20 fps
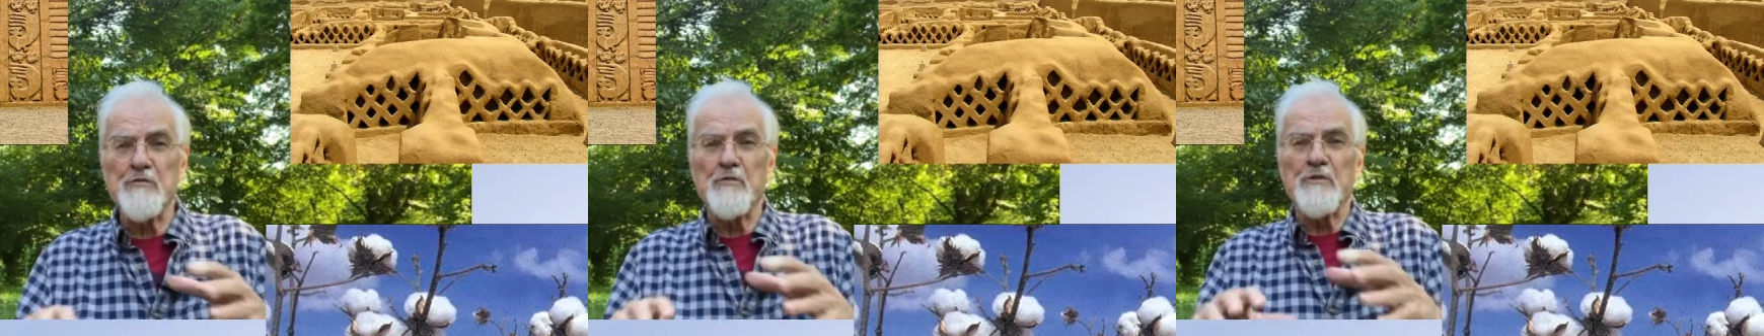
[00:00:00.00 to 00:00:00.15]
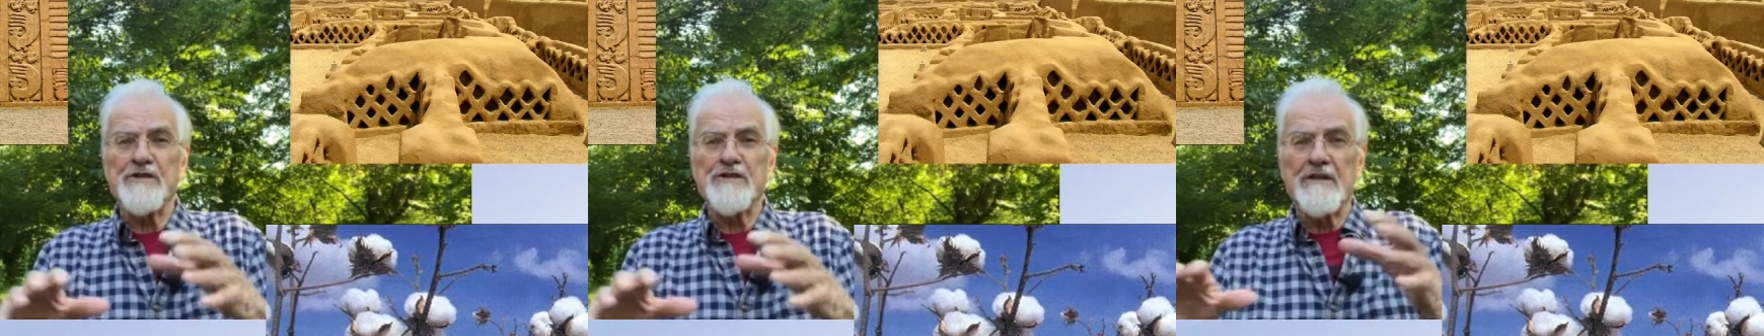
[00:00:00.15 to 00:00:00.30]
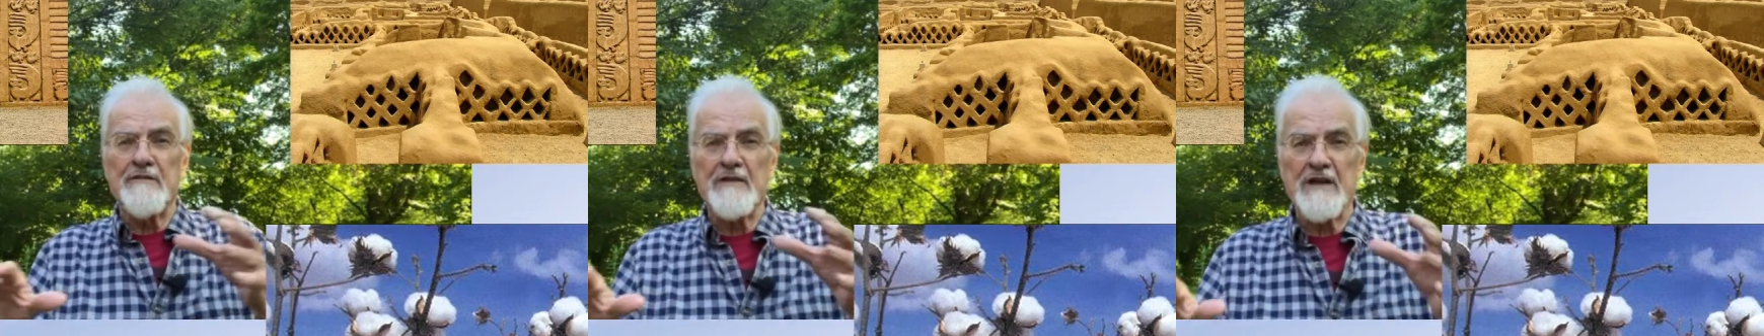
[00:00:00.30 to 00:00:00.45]
with
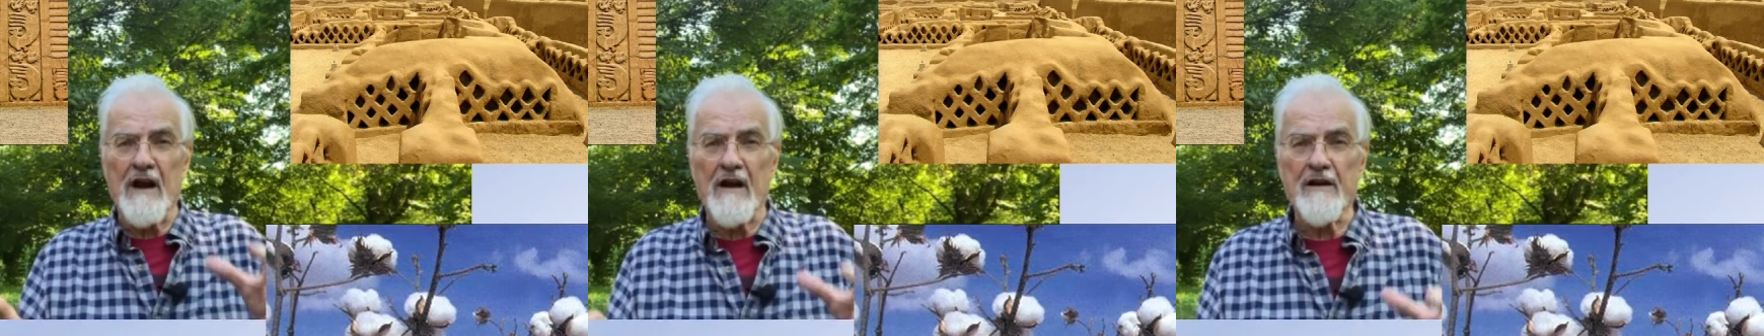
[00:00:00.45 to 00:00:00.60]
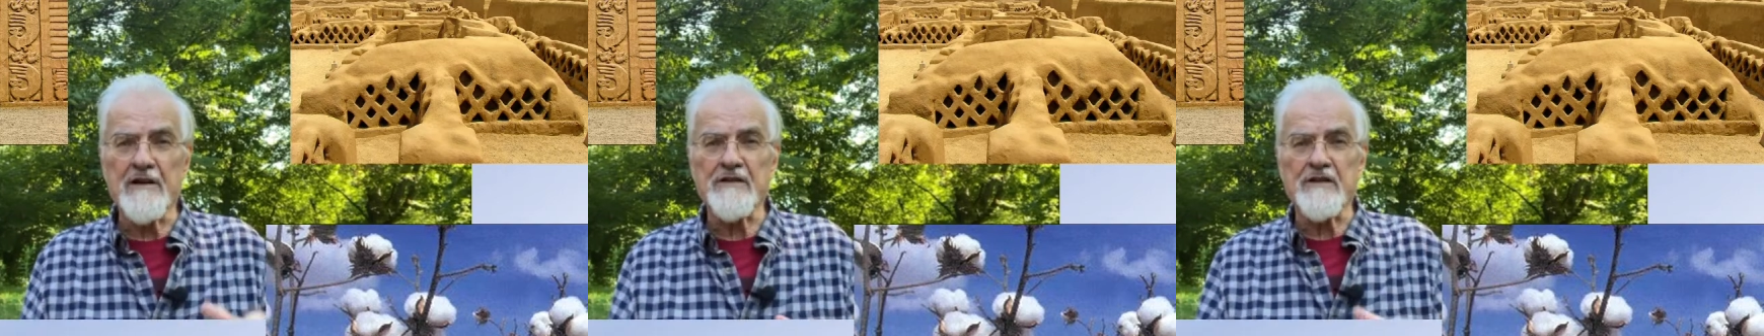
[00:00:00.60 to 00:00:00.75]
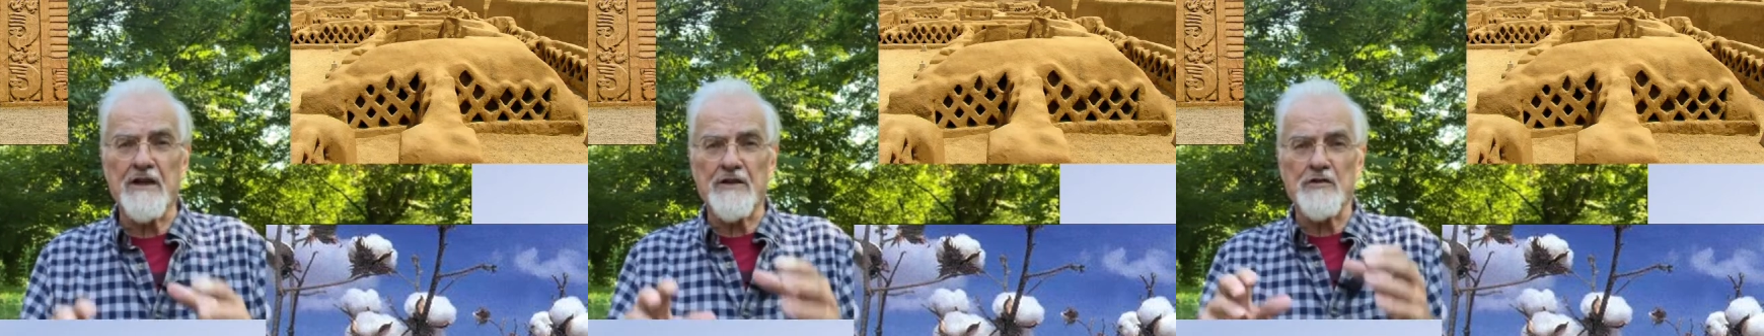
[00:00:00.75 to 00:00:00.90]
civic
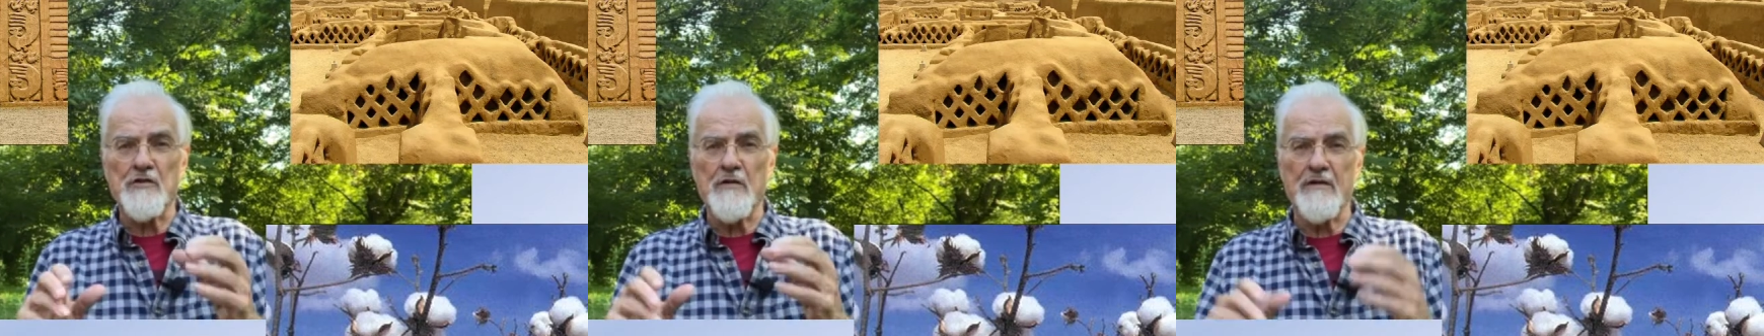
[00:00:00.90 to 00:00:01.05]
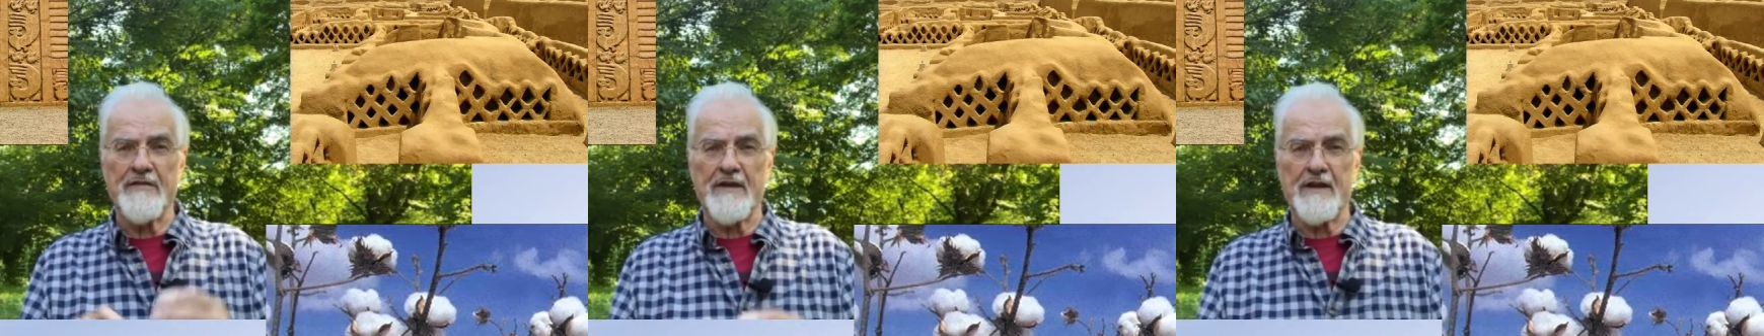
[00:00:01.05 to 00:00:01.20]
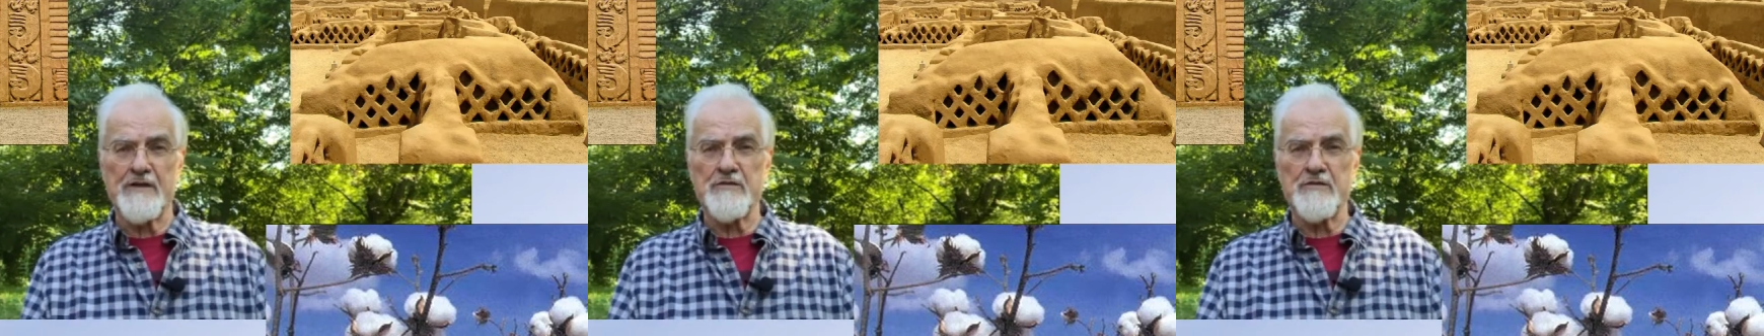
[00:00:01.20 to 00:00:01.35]
architecture
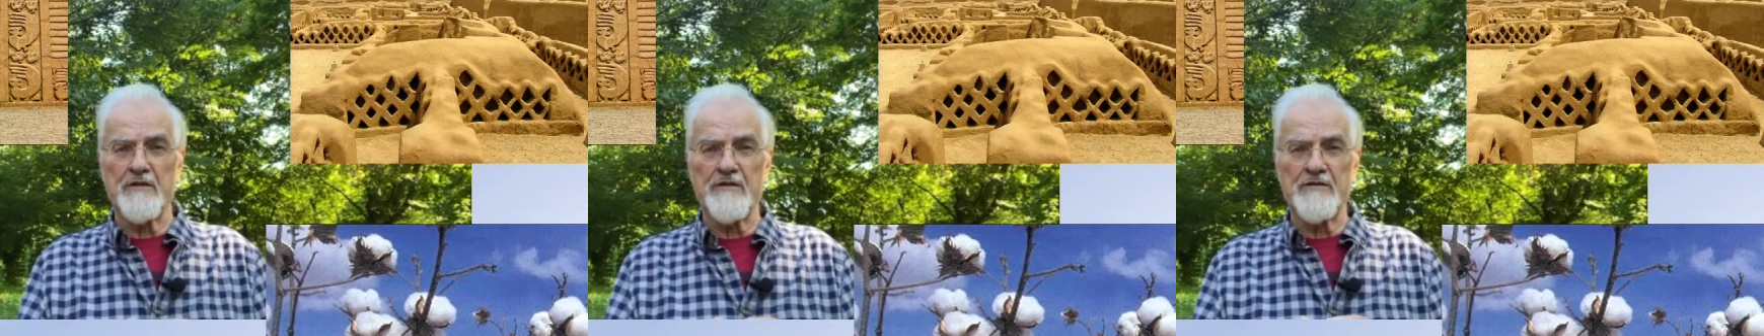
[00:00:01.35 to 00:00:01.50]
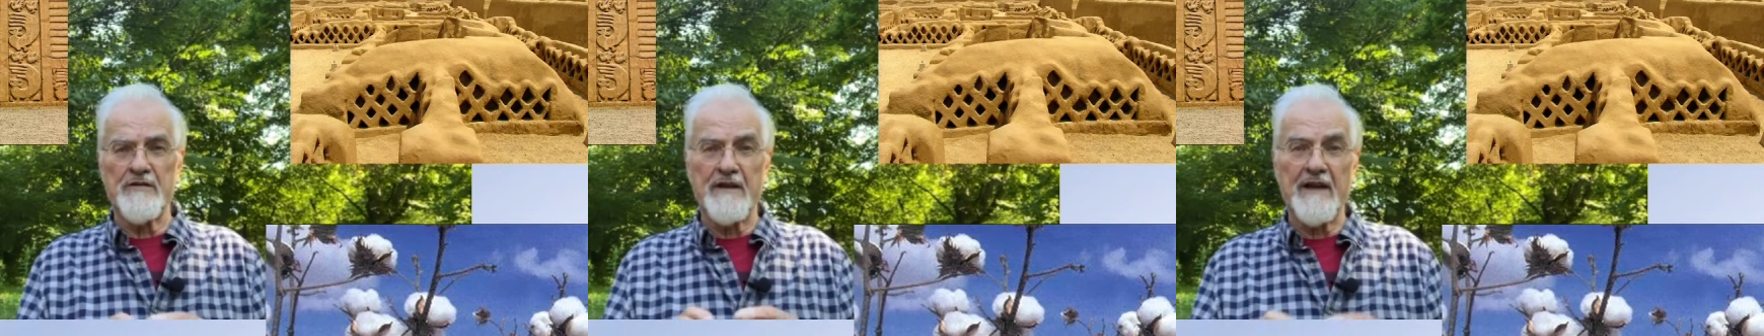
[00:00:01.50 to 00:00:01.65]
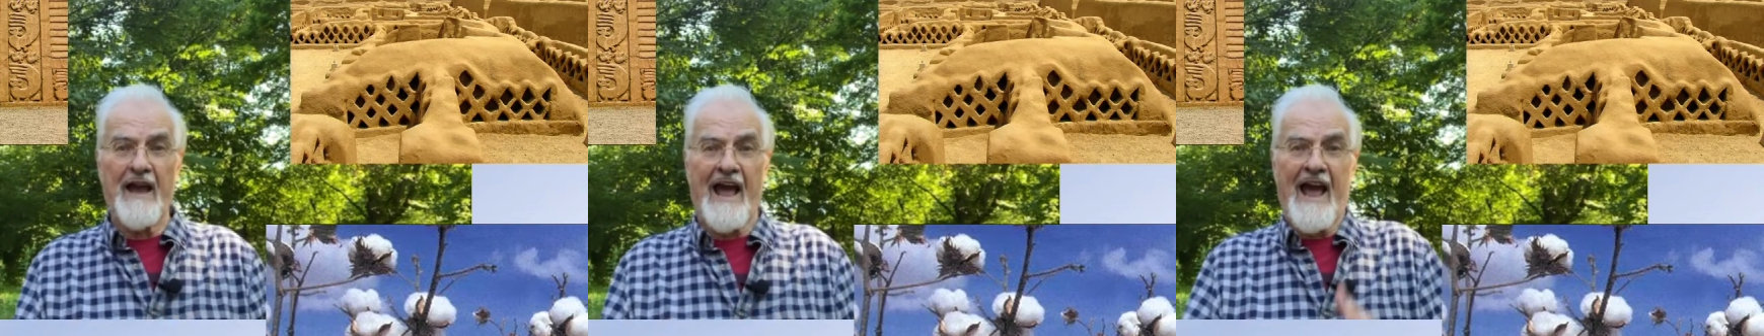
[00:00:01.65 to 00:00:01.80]
and that sort of
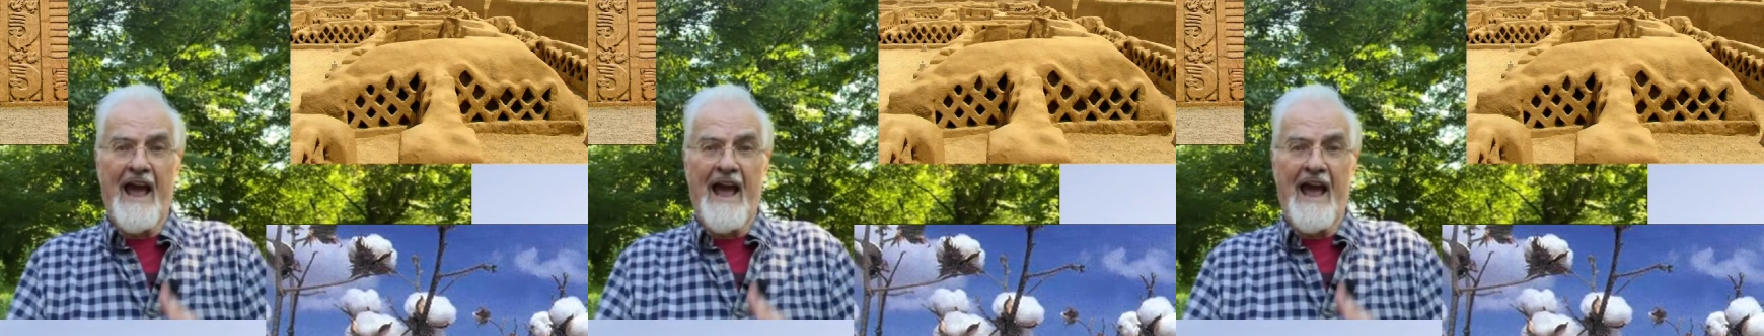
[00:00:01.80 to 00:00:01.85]
thing